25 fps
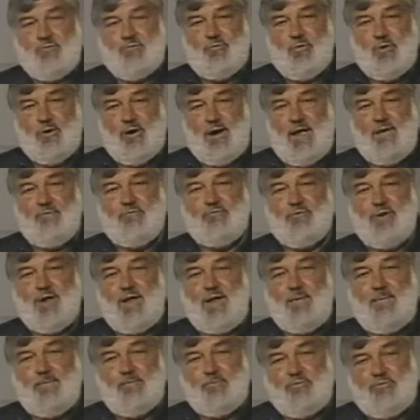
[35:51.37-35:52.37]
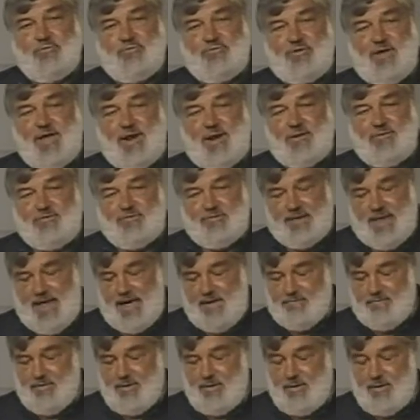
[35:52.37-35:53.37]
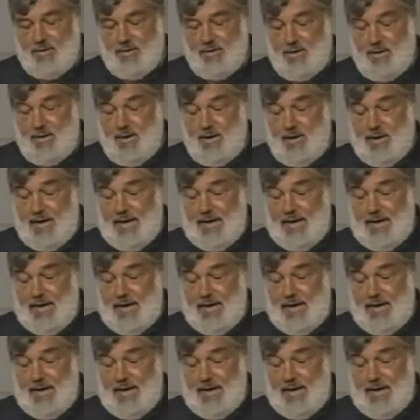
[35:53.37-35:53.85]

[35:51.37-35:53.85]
for every percentage level,